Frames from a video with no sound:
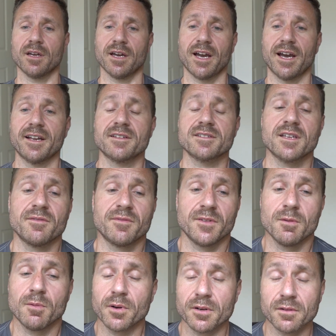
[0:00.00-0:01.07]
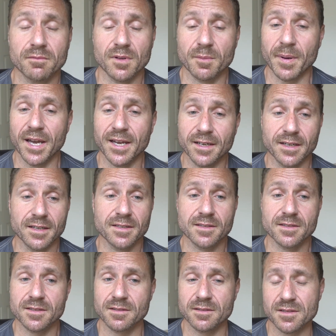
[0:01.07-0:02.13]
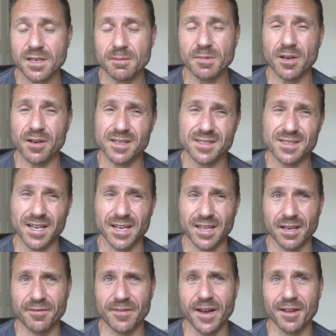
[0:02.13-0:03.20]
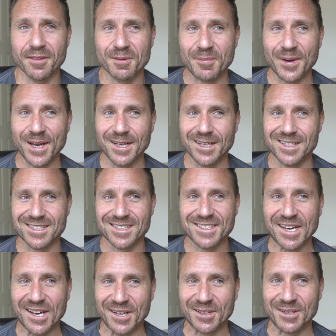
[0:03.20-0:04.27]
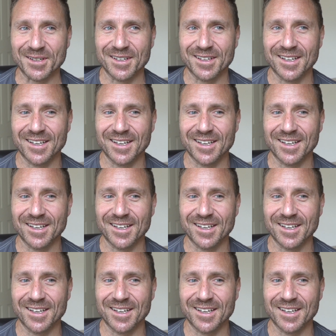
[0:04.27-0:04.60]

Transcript: And if you want the painless, some guys say they found the painless gun